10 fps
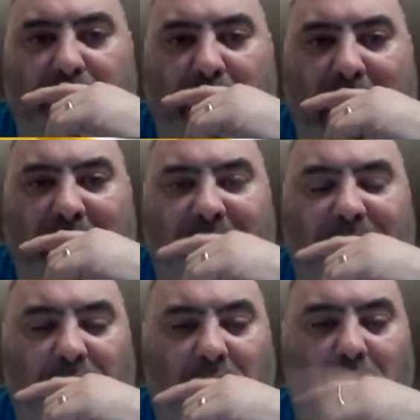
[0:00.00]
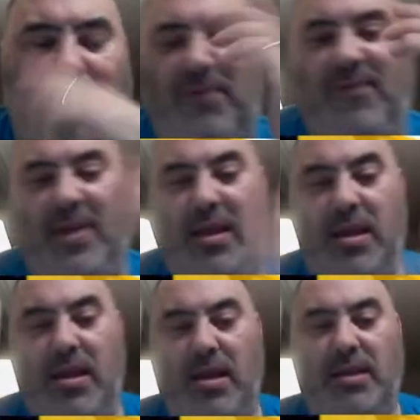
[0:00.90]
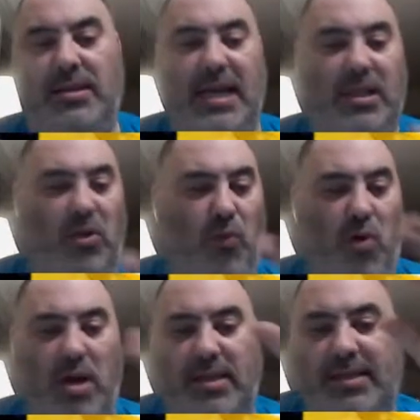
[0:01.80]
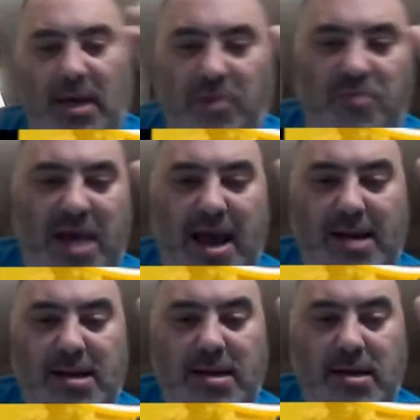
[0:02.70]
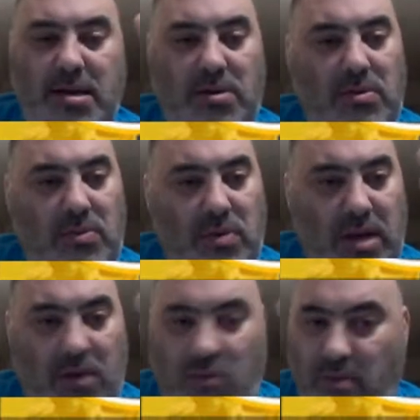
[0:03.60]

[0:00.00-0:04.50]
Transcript: my philosophy is get the one stud back in